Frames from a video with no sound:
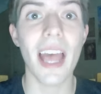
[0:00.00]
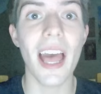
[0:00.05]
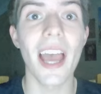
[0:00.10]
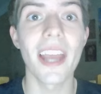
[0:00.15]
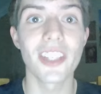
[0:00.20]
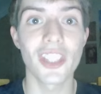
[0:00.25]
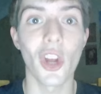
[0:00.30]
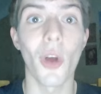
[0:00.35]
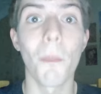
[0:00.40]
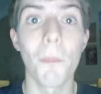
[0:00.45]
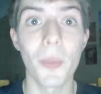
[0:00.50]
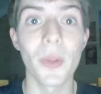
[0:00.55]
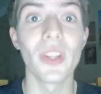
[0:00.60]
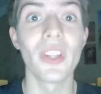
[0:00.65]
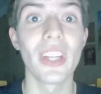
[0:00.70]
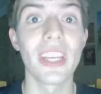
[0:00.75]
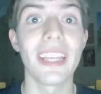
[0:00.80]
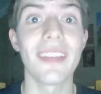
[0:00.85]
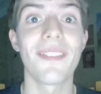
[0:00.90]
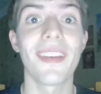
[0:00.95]
I don't
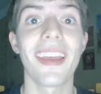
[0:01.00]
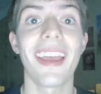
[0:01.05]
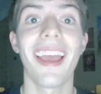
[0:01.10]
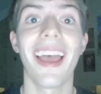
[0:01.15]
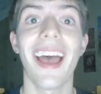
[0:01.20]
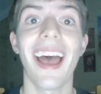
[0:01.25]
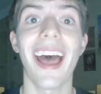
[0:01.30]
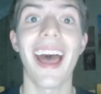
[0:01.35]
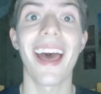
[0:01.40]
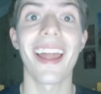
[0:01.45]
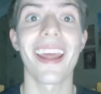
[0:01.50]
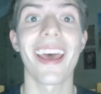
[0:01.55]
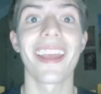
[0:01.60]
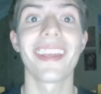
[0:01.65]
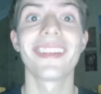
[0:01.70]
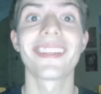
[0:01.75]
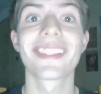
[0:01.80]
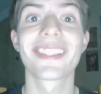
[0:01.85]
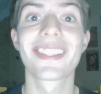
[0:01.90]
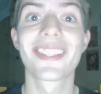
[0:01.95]
believe it, and
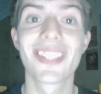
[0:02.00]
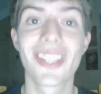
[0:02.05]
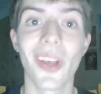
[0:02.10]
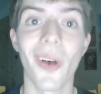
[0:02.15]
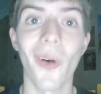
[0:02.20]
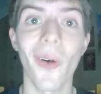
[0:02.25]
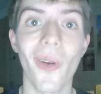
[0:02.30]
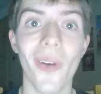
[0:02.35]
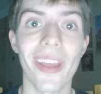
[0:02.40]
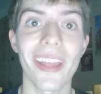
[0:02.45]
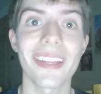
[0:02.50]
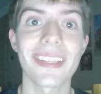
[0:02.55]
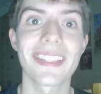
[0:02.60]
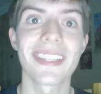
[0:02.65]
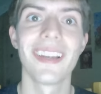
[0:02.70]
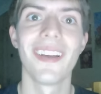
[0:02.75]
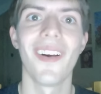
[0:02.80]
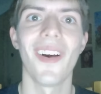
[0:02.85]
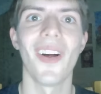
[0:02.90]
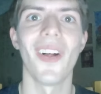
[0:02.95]
I saw
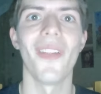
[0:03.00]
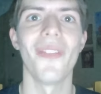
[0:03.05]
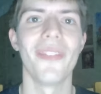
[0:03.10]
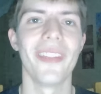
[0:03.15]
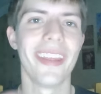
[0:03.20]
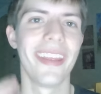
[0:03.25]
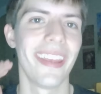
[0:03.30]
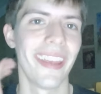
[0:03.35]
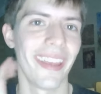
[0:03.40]
it on